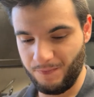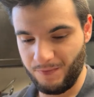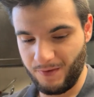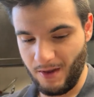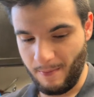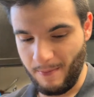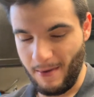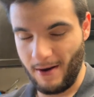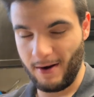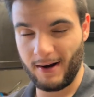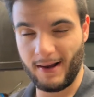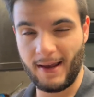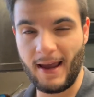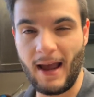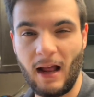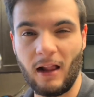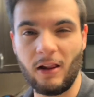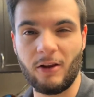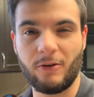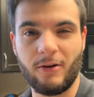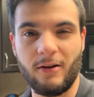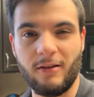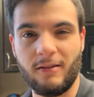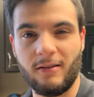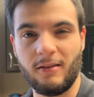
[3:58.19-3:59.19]
amount of
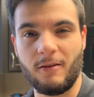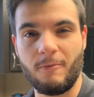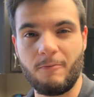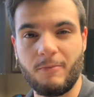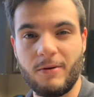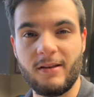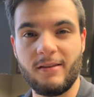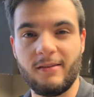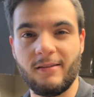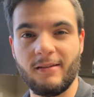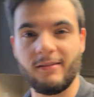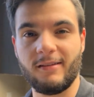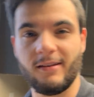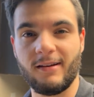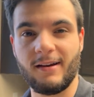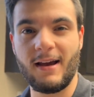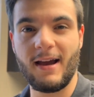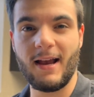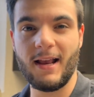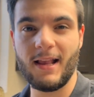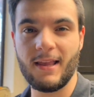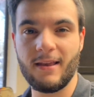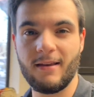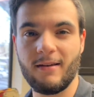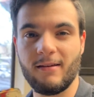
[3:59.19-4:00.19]
calories in the pizza
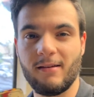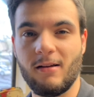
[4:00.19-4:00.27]
tonight.